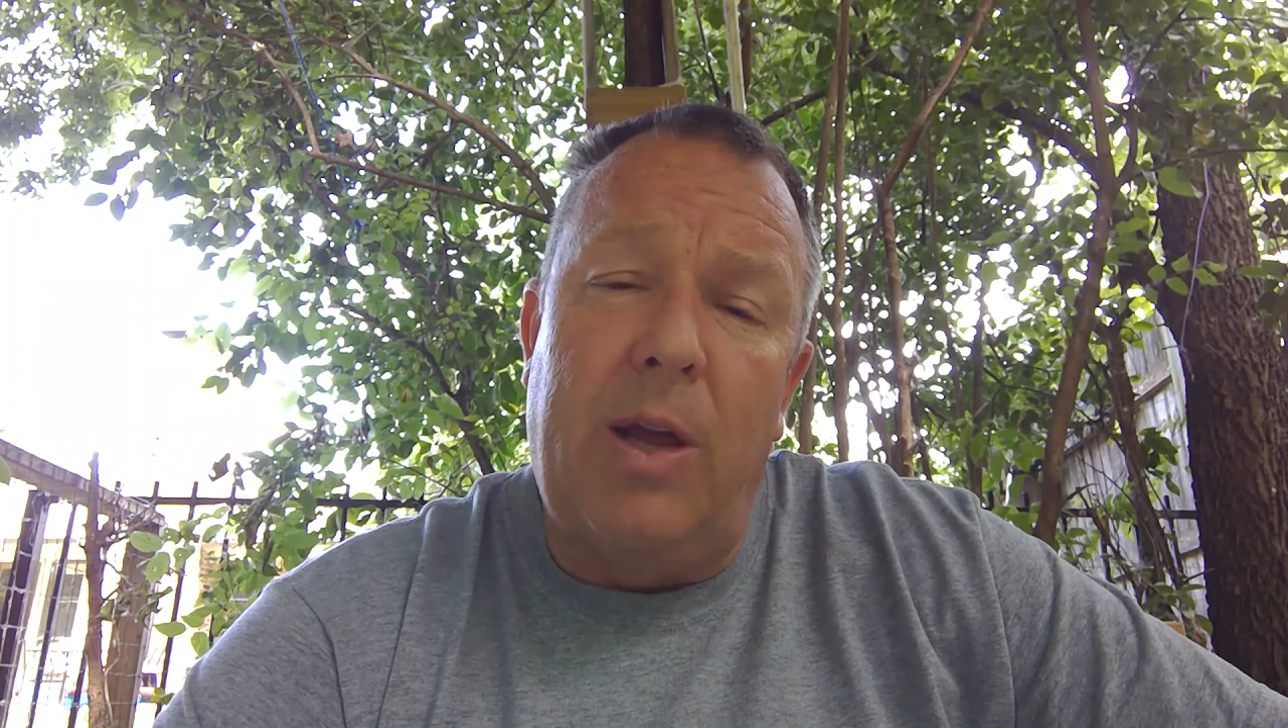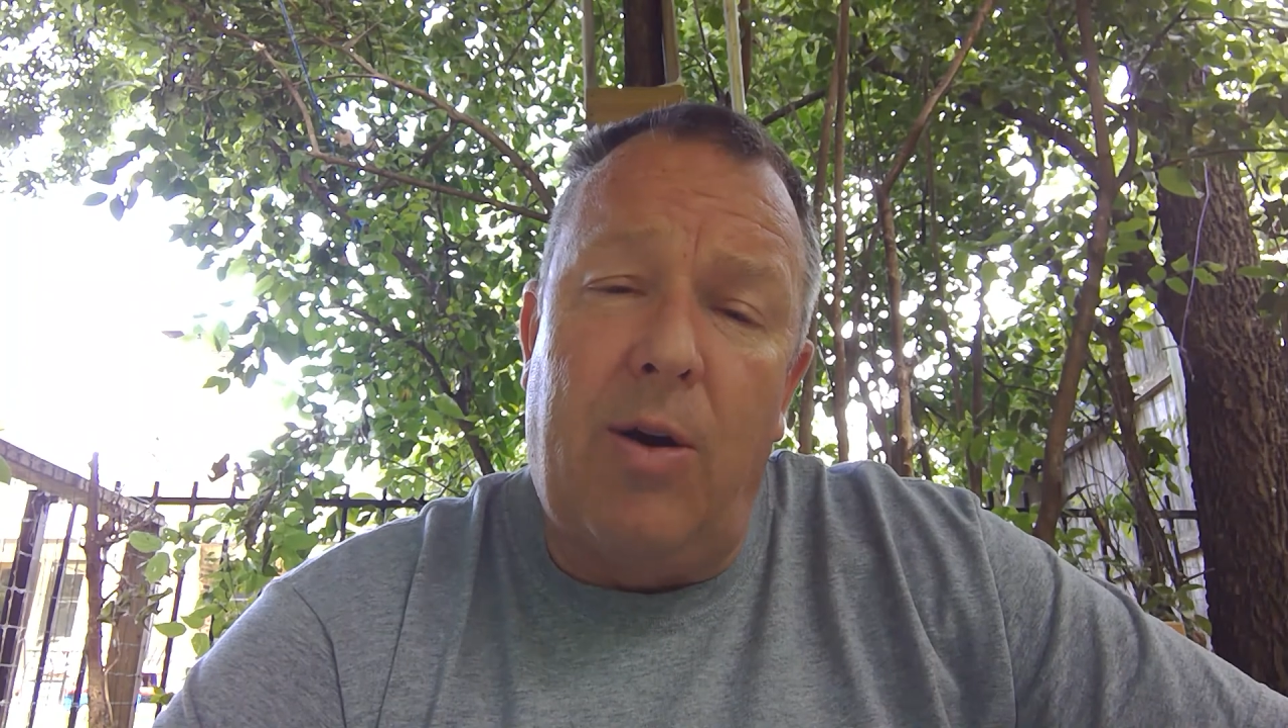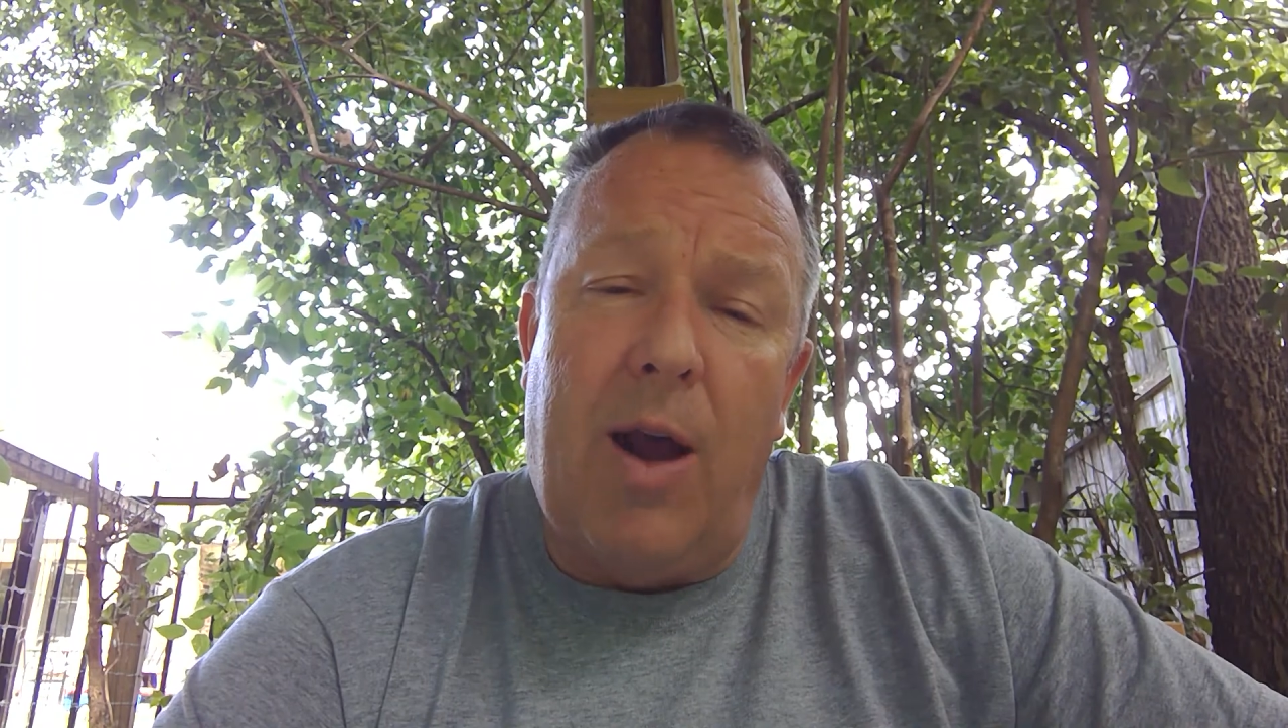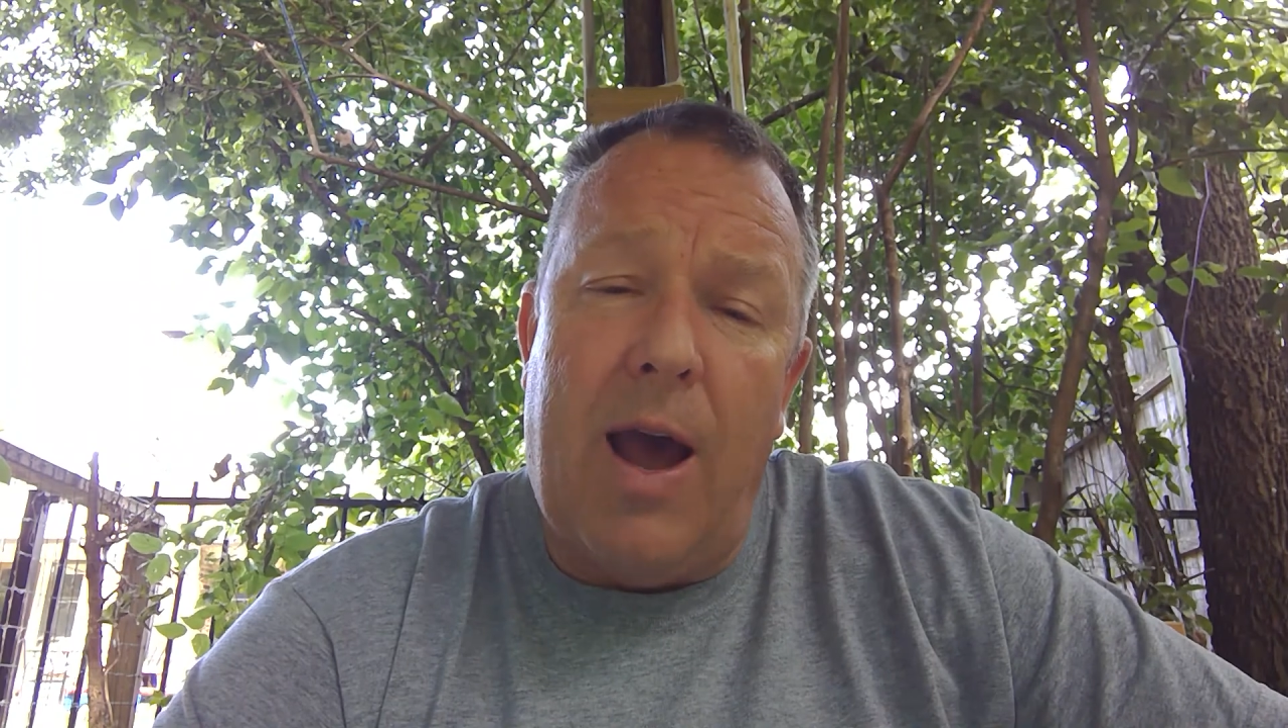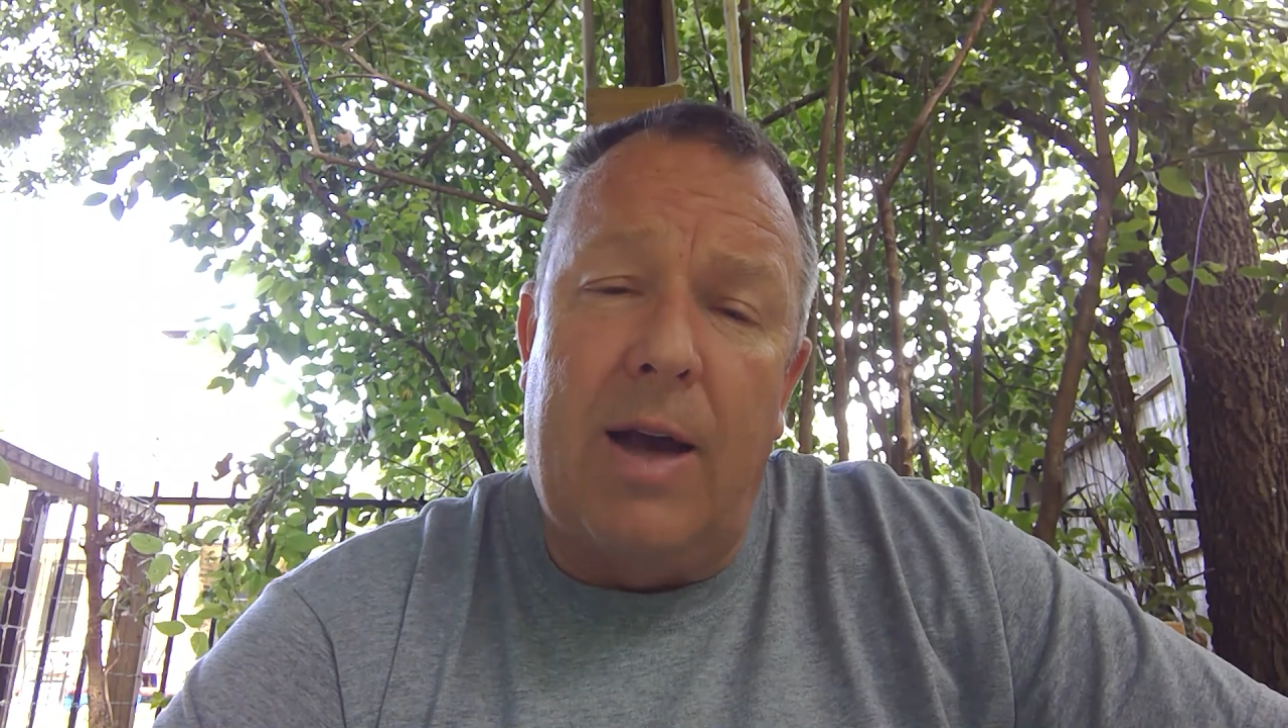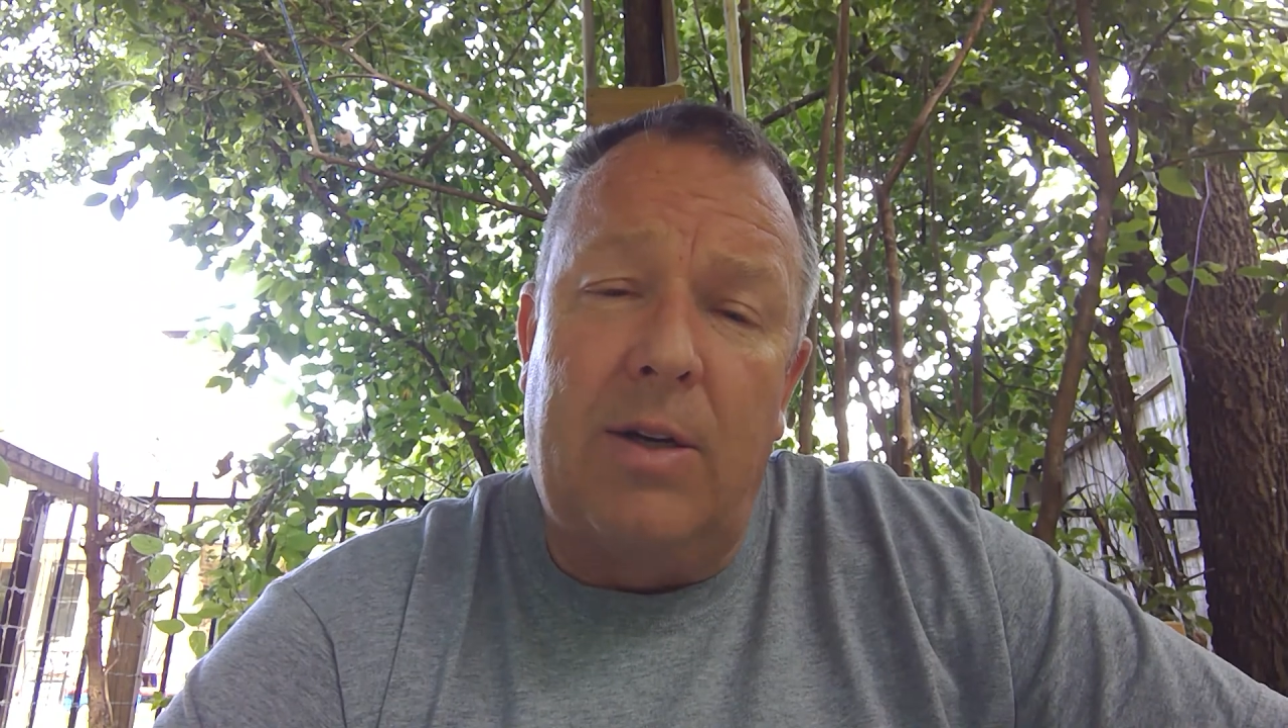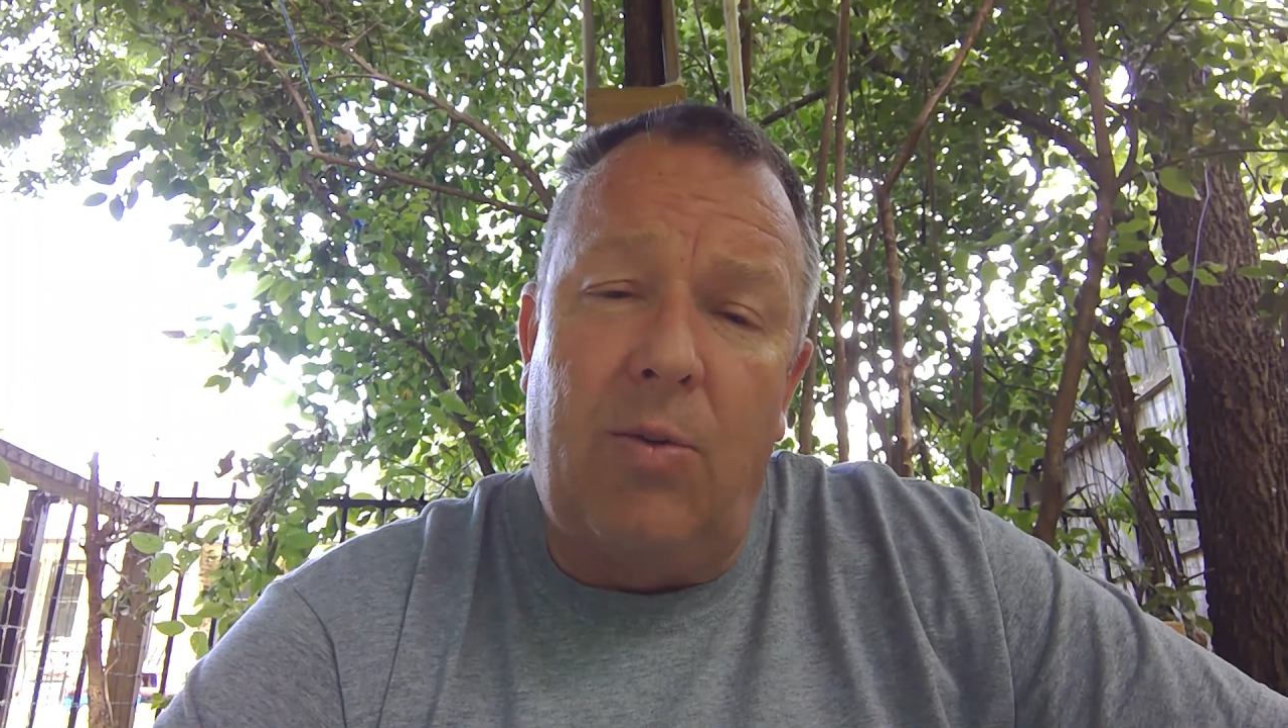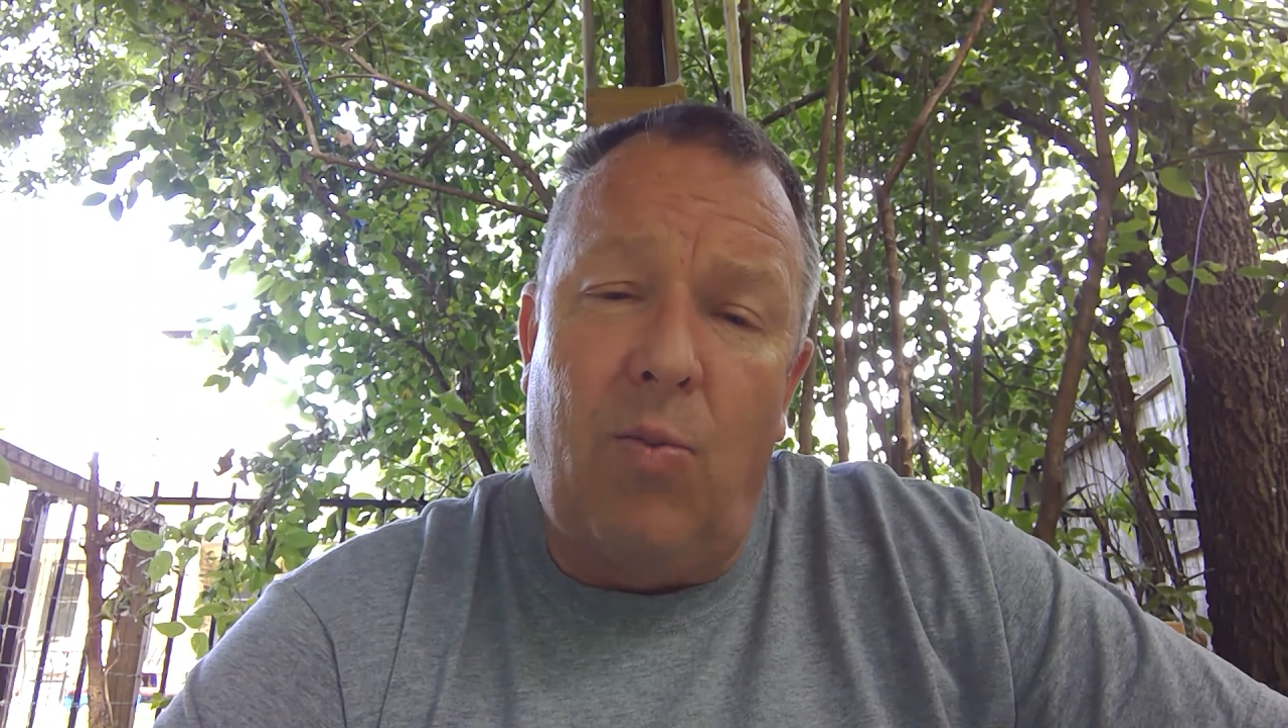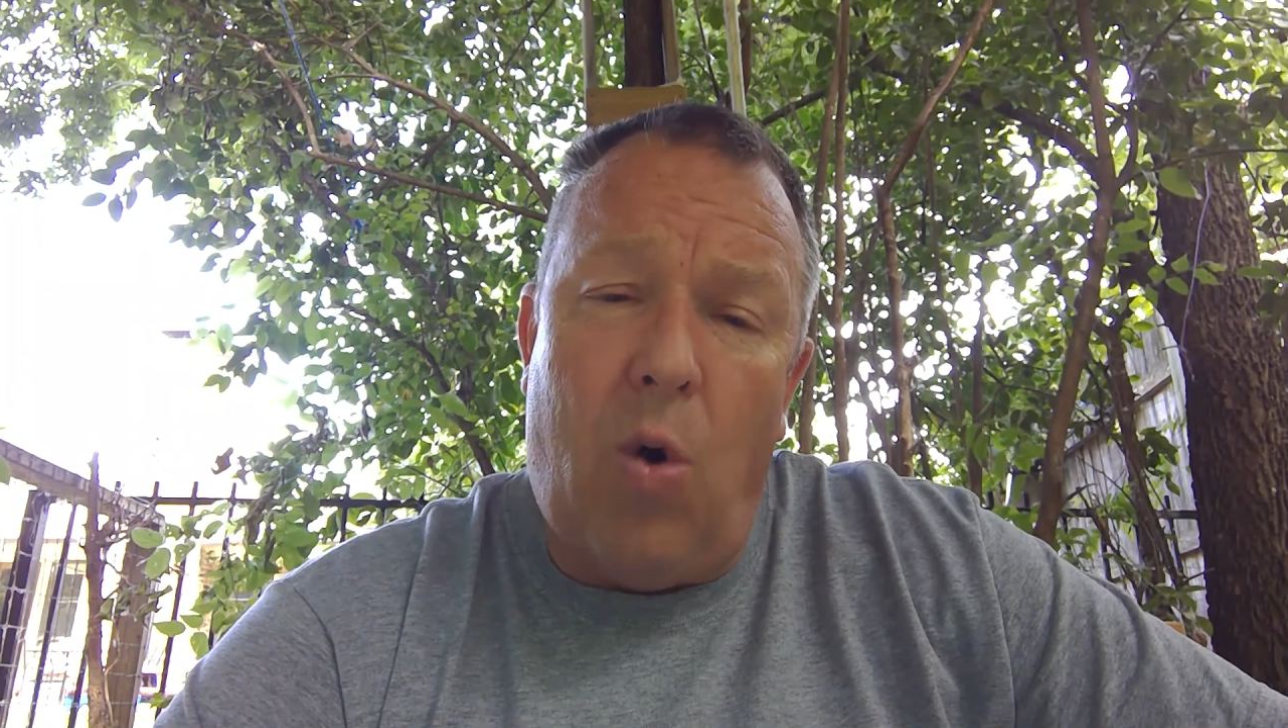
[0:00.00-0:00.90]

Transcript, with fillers: interact and